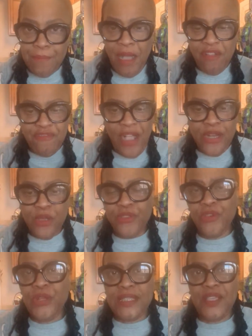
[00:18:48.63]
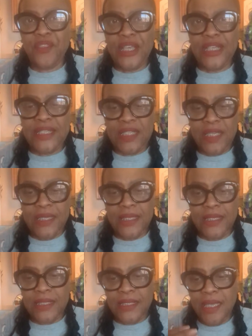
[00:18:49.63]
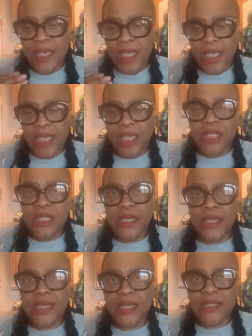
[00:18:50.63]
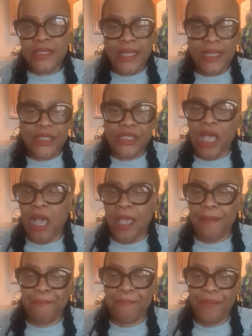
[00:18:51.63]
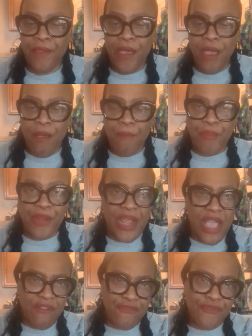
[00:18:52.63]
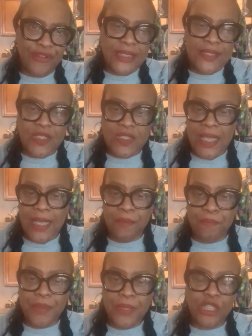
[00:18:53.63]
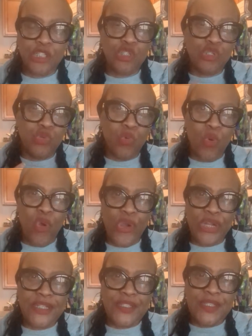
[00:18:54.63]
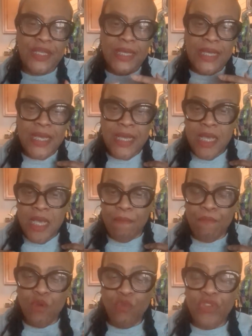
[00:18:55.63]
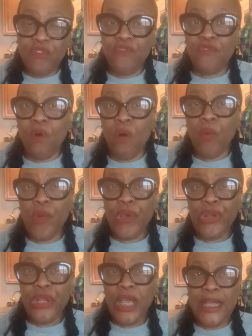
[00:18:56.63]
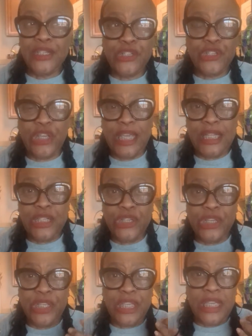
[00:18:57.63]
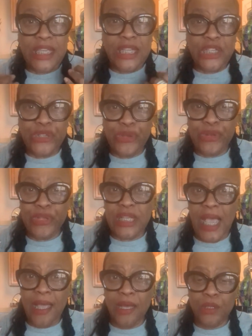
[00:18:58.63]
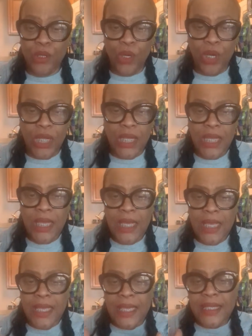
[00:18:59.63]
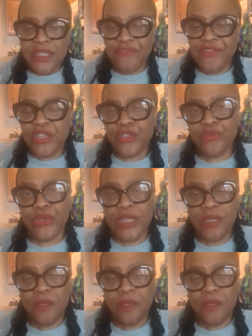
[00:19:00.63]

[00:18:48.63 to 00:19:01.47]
final thoughts on this is healing takes time, but every step towards moving forward and changing the internal dialogue is a victory.